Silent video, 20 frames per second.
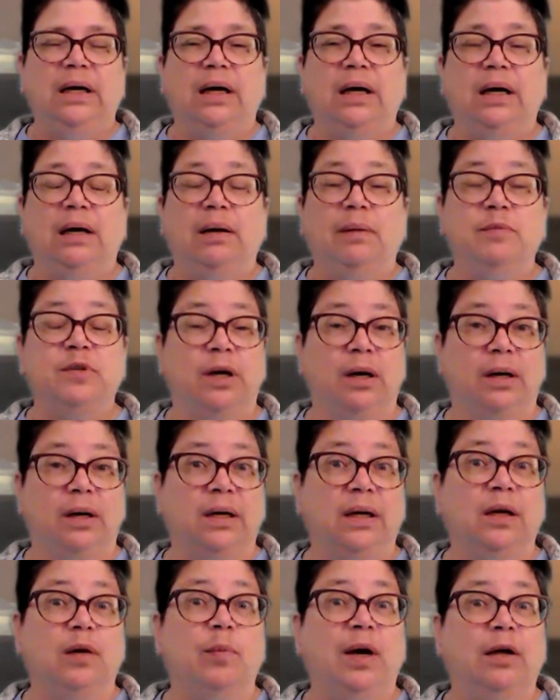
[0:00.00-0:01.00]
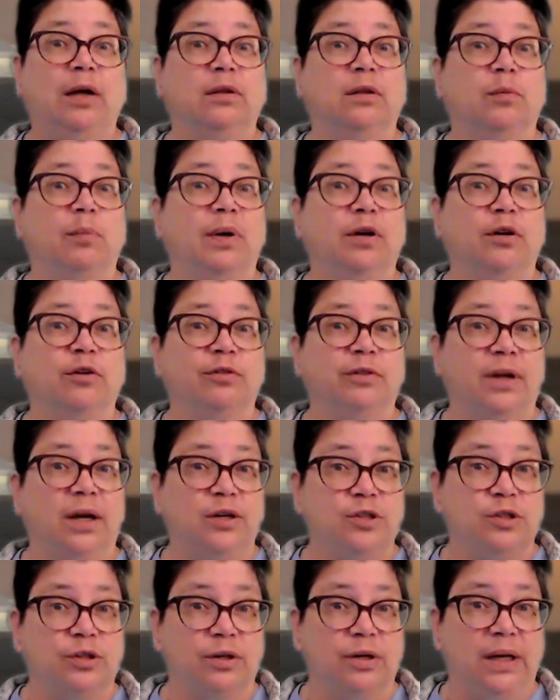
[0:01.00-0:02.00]
I'm talking about the butterfly
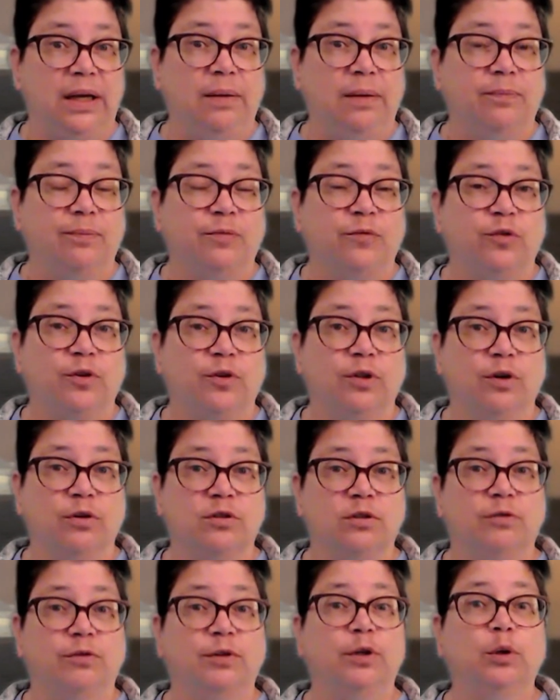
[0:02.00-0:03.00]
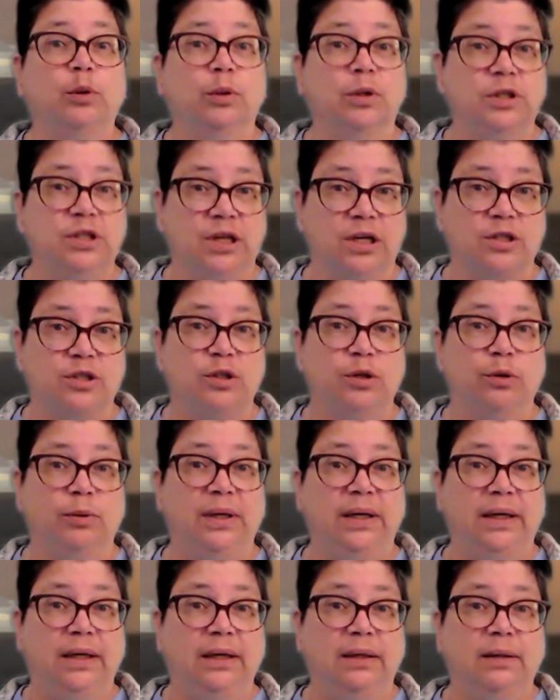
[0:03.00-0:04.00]
journey for those of you who are just
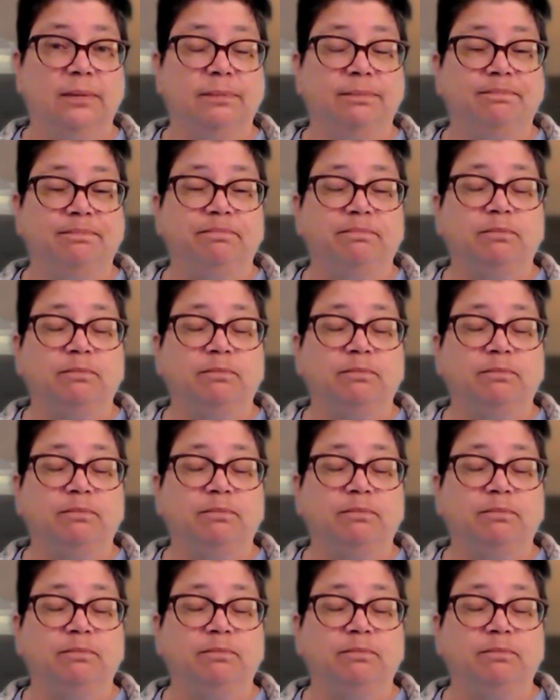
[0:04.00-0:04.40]
tuning in.